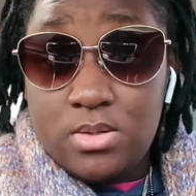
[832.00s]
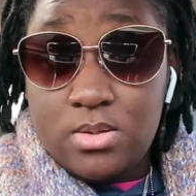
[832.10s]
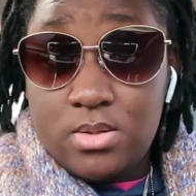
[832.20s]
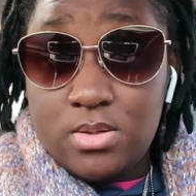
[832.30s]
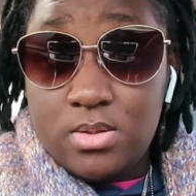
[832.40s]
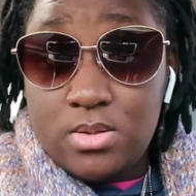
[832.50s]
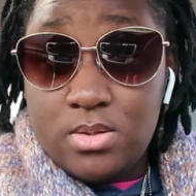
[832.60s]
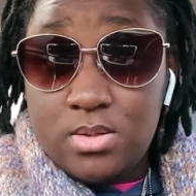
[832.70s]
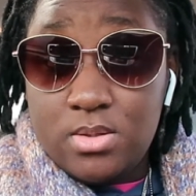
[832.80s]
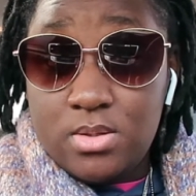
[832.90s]

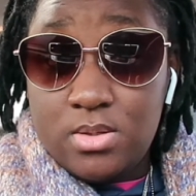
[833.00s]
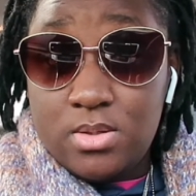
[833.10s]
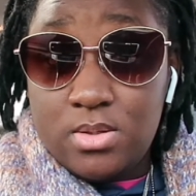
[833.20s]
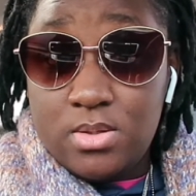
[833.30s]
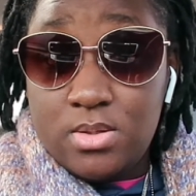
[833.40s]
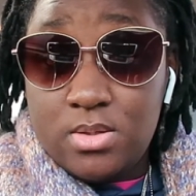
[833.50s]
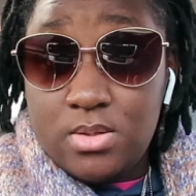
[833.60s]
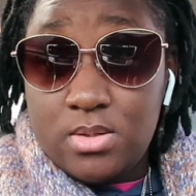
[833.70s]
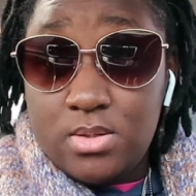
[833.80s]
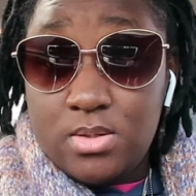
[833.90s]

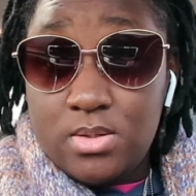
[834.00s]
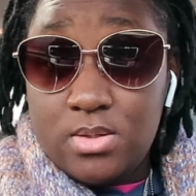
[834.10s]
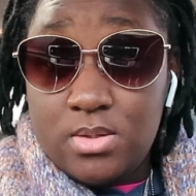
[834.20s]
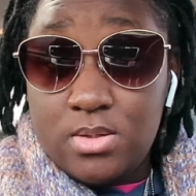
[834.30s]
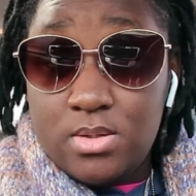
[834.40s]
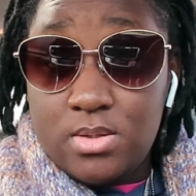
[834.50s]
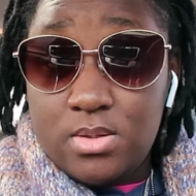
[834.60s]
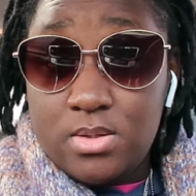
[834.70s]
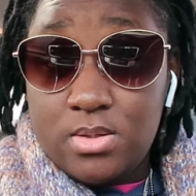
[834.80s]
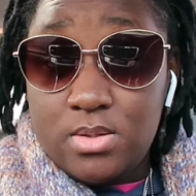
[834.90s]

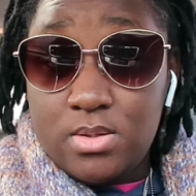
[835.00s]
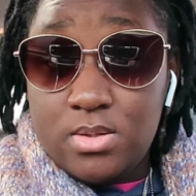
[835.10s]
Nothing is said.